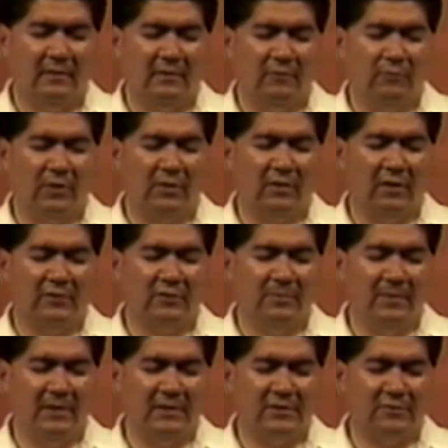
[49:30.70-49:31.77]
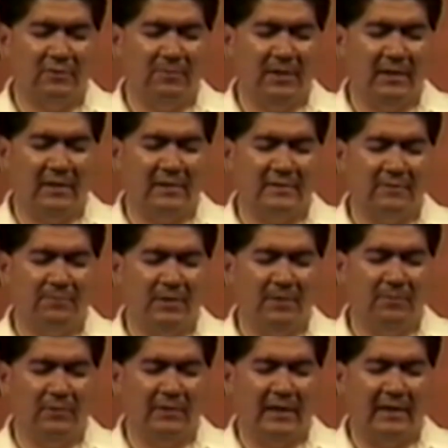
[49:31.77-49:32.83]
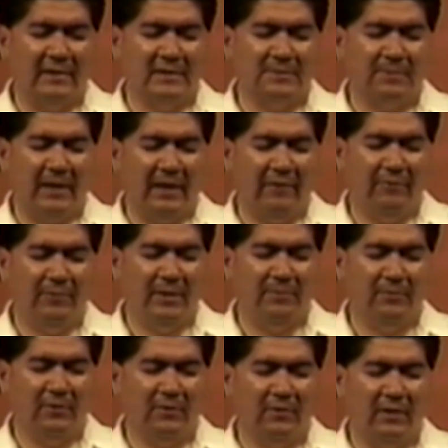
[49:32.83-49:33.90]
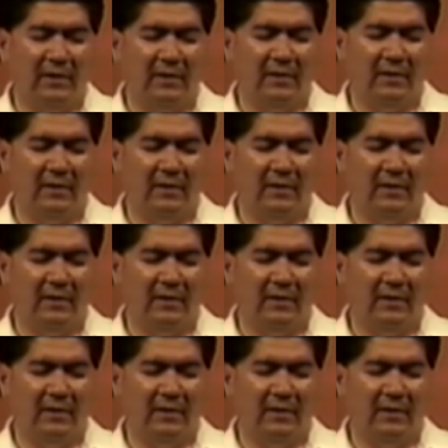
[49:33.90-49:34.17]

We're called to ministry because of people, not in spite of people, Lord.